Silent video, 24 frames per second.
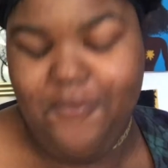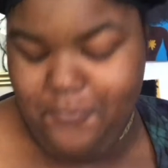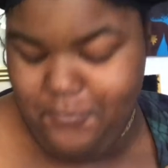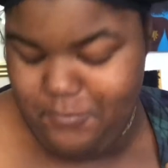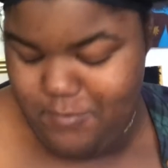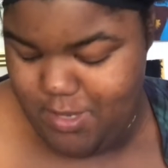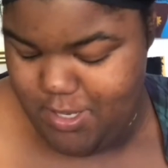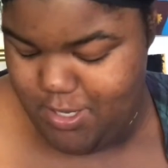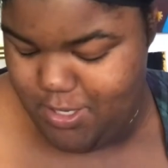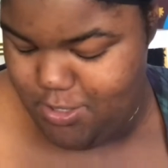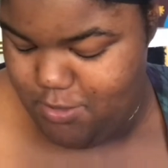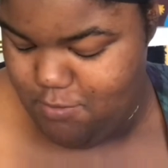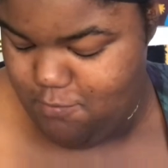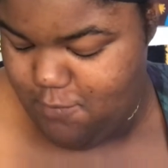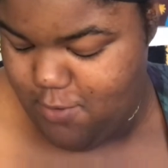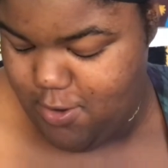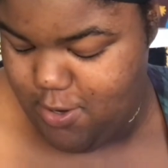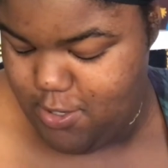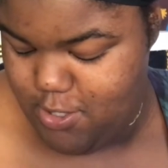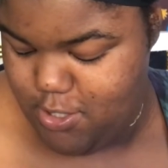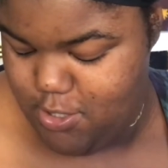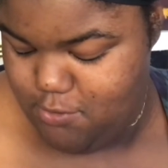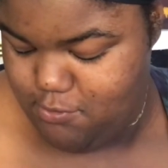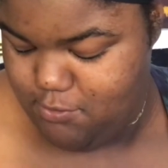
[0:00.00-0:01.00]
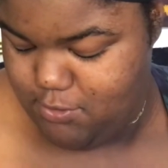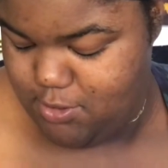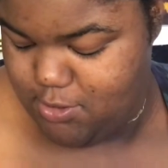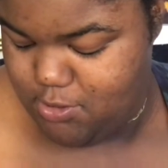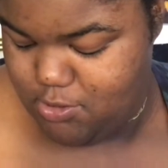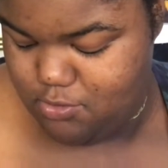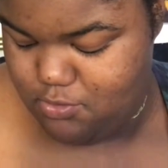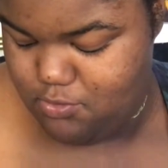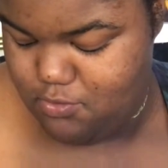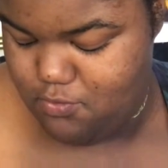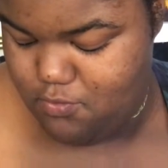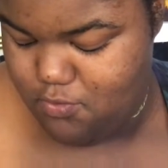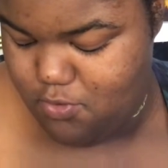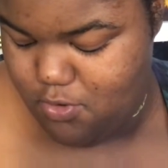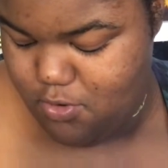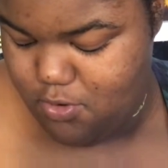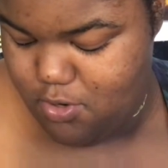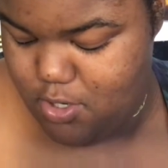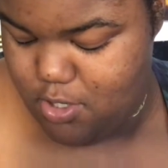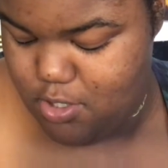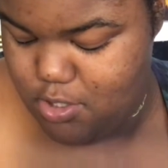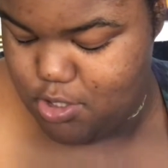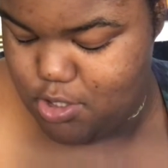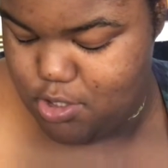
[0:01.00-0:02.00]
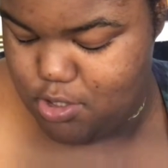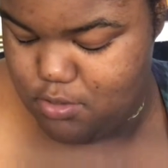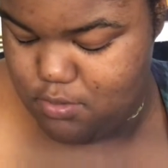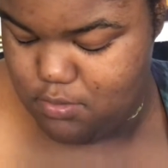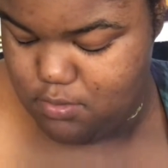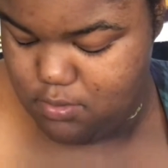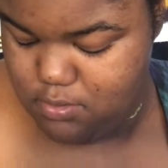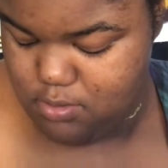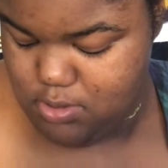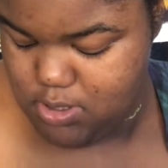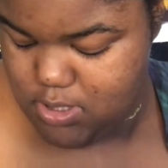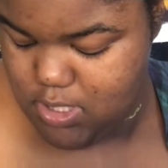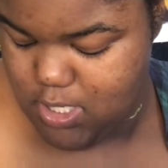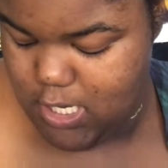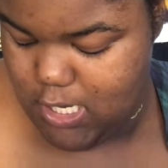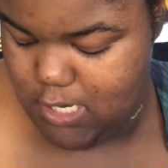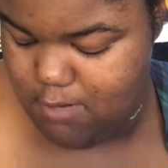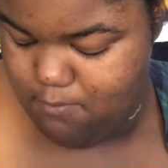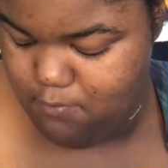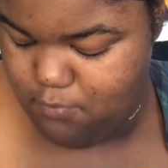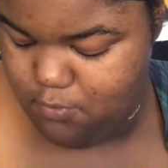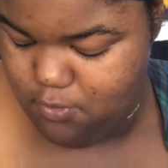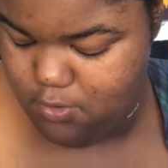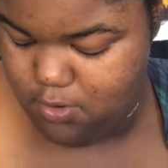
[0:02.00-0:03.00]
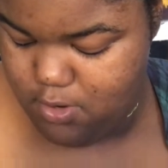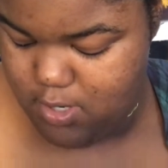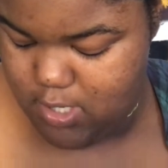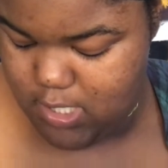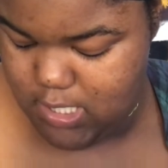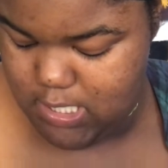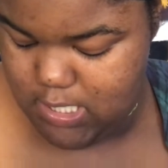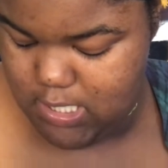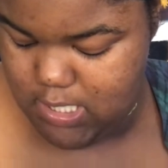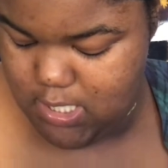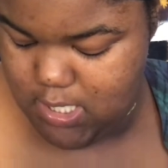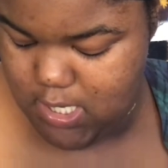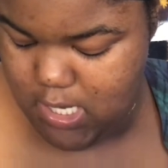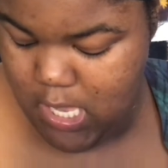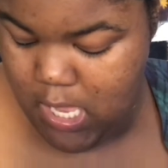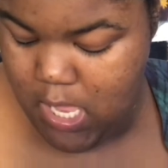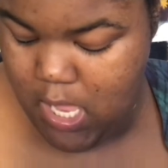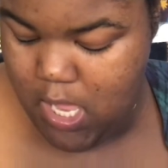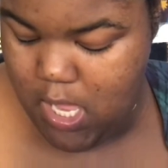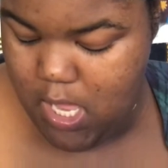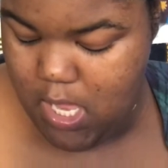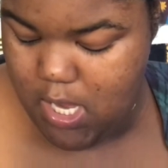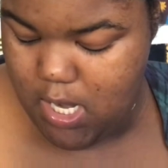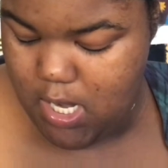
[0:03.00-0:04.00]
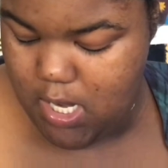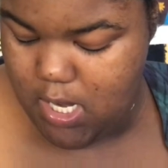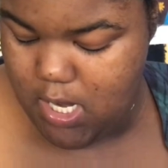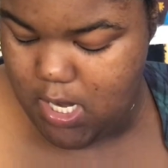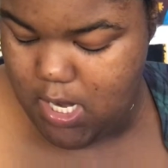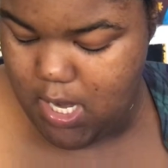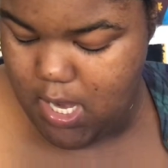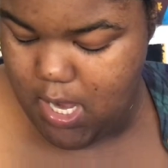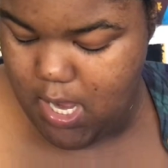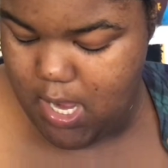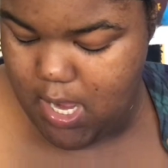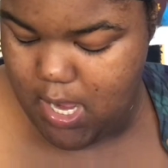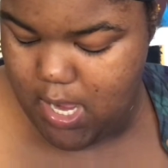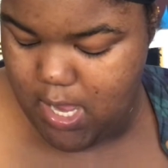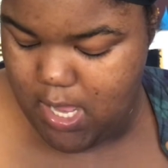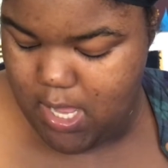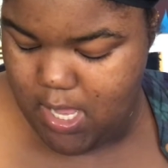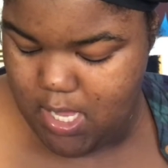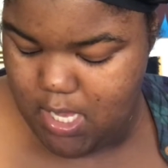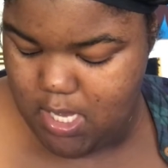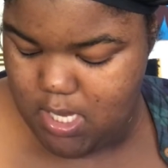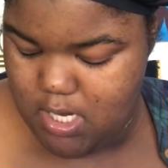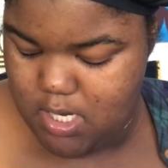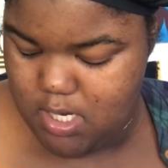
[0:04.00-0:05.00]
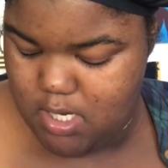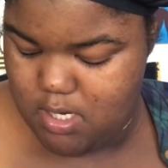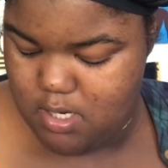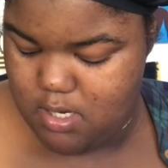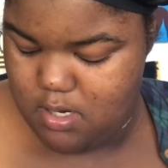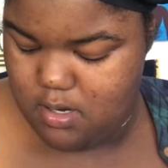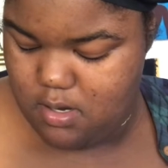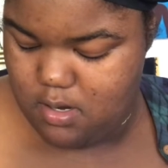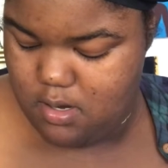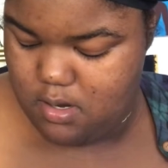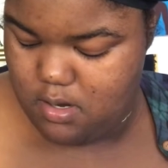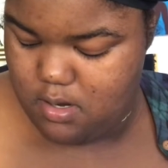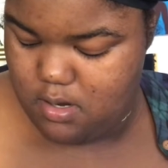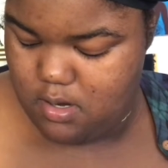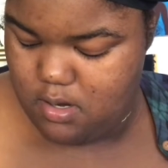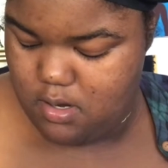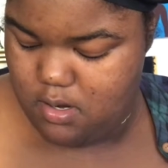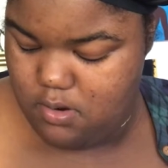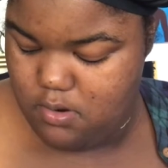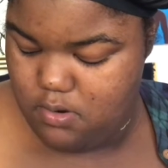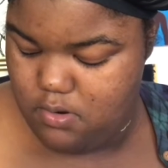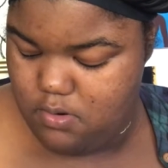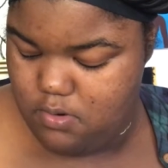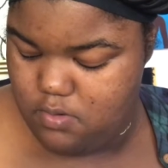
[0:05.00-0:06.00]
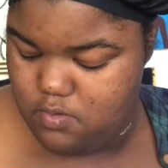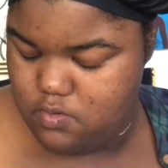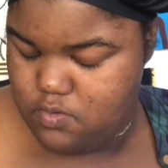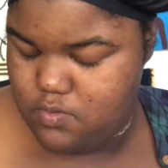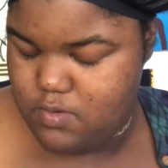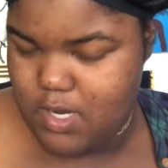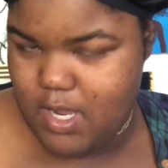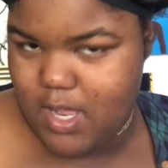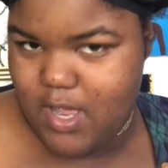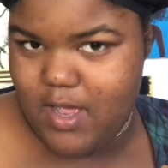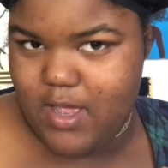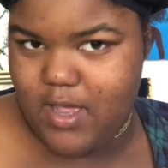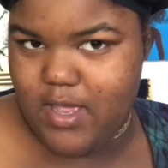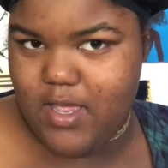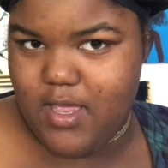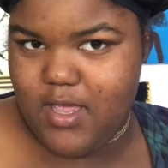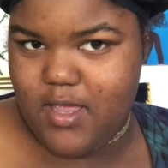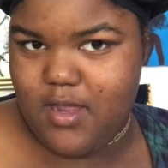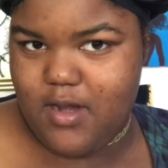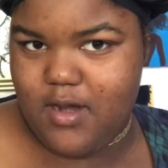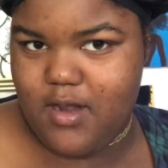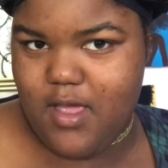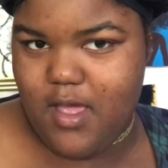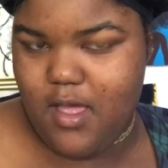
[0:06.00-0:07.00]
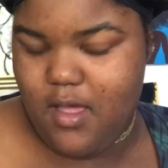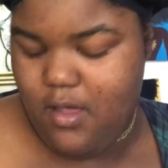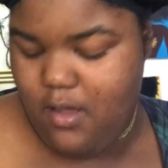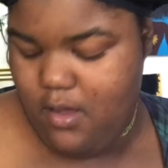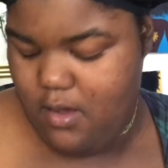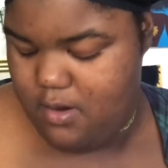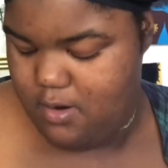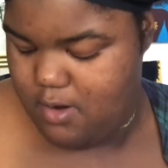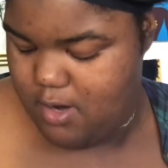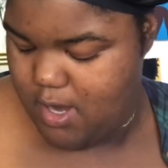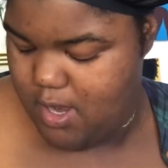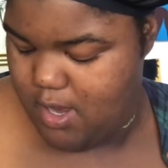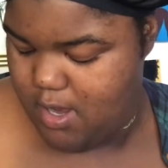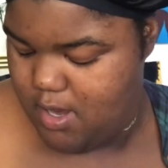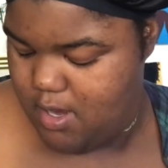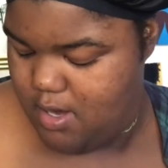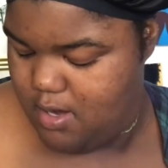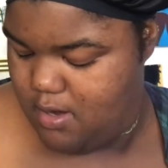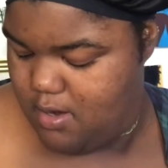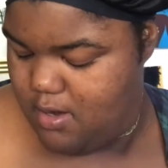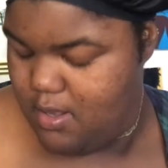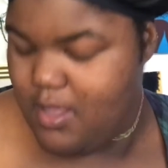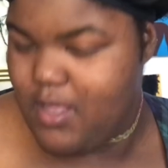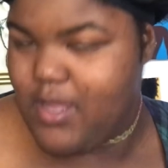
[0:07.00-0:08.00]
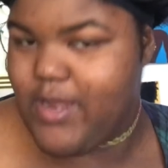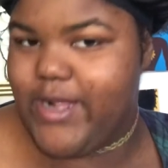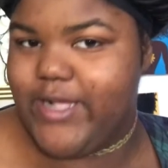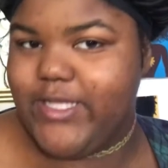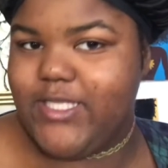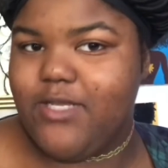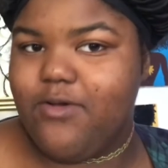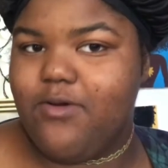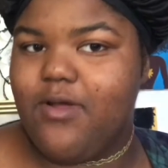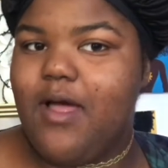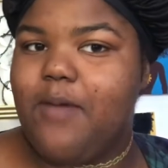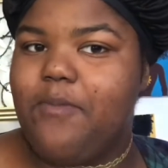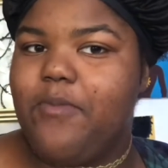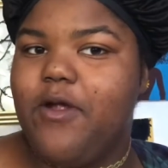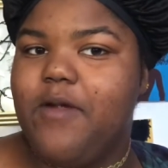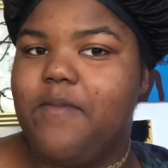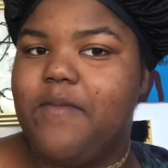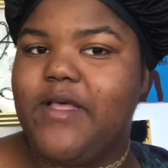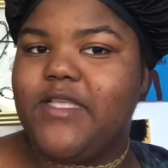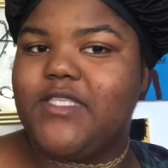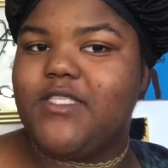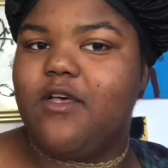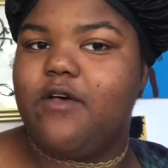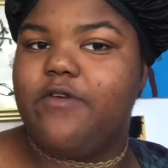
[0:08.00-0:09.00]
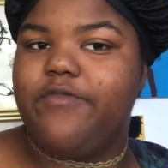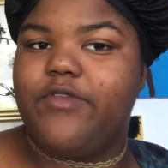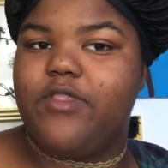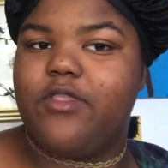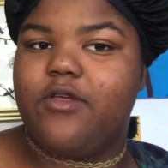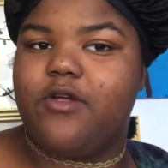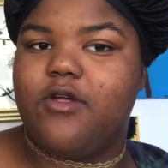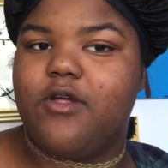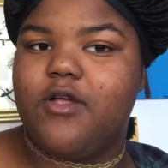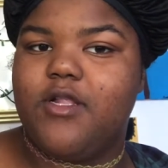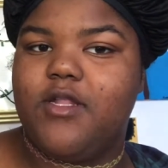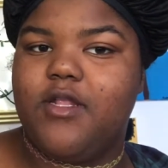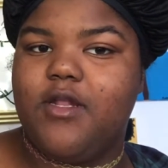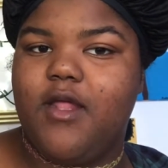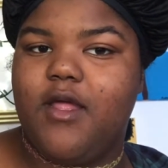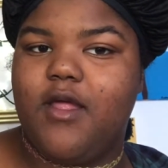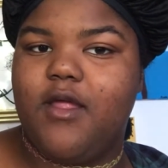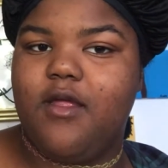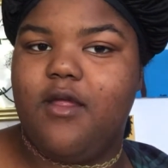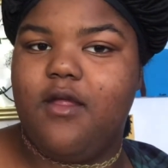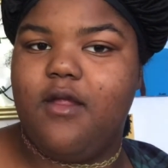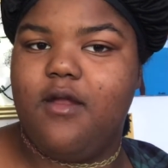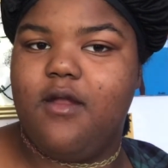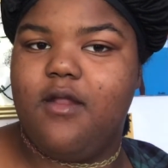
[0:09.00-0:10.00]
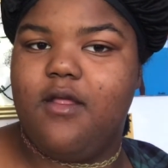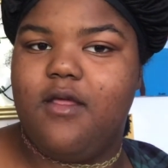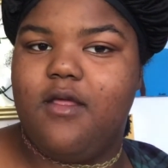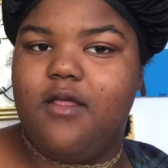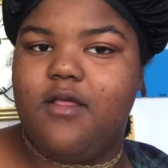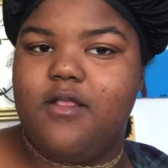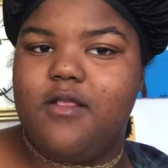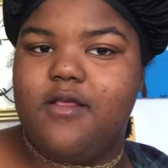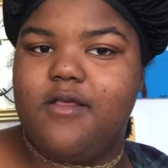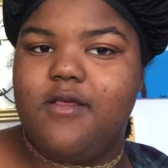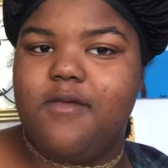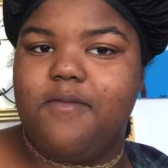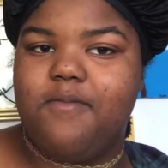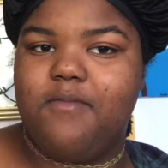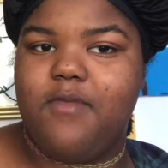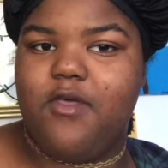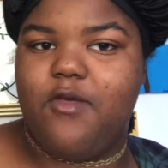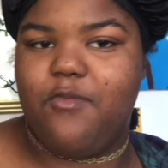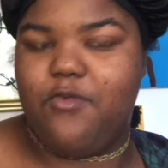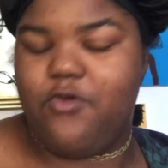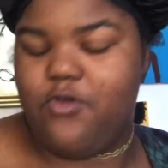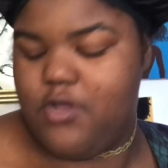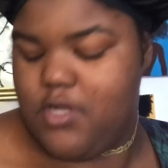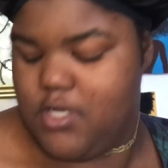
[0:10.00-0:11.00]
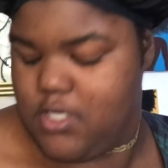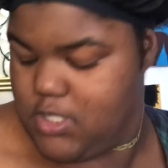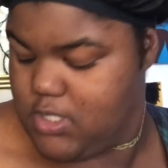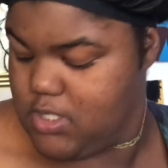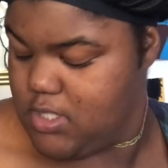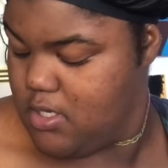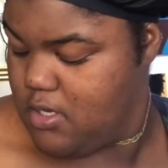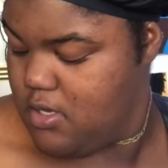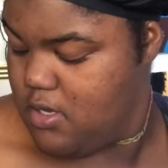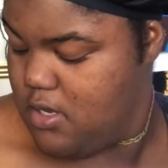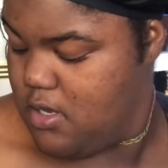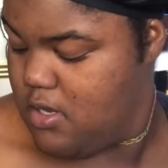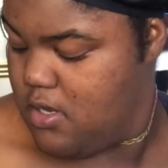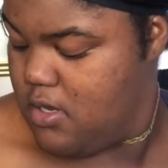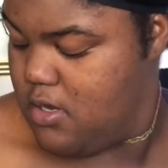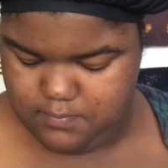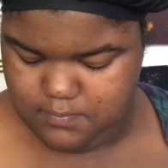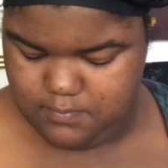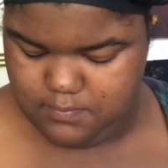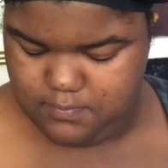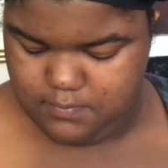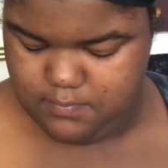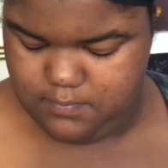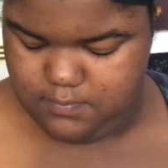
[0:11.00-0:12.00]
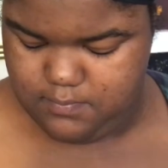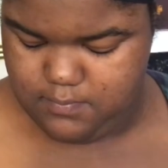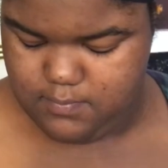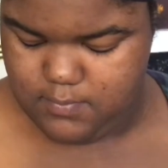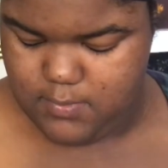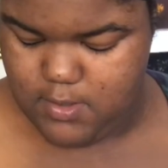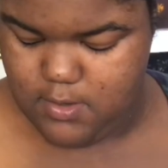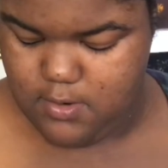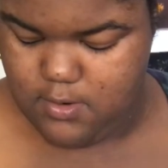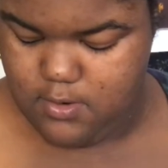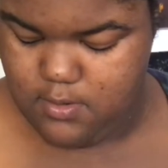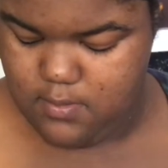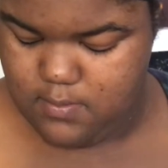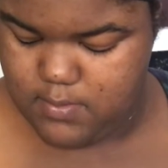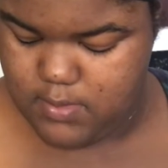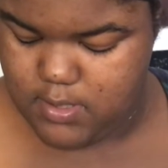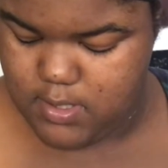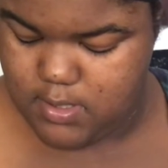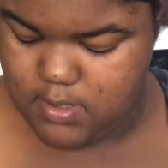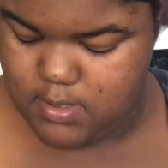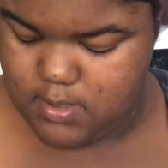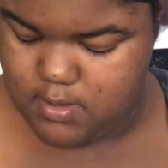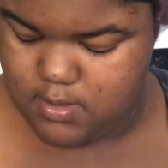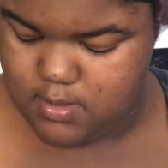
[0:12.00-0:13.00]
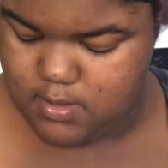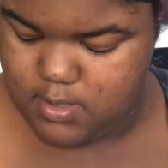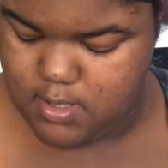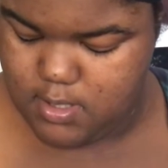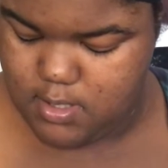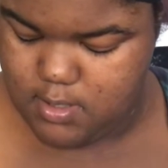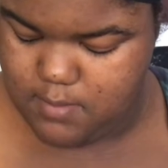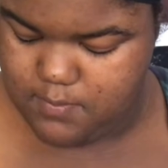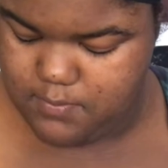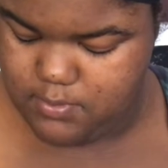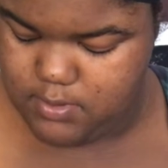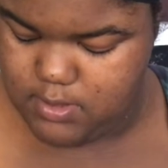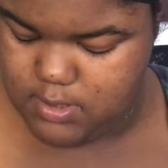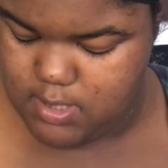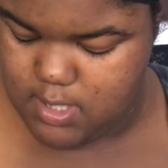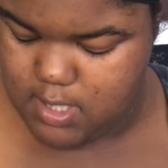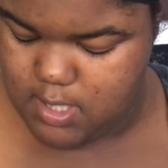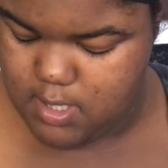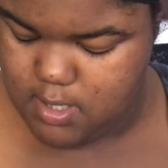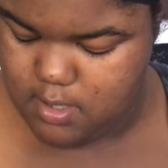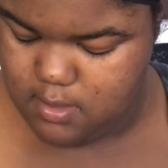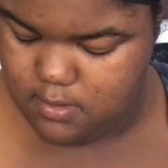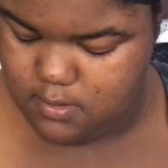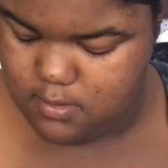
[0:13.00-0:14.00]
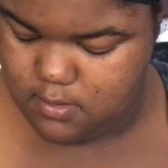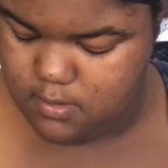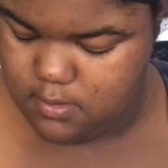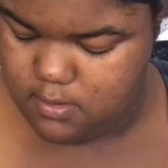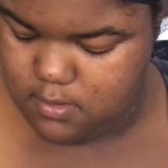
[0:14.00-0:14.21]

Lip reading: what you are used to on a Tuesday morning. God. Oh, God. Oh, God. Y'all see why I burned myself with the curling iron? Memories. Oh, the nipple's not out.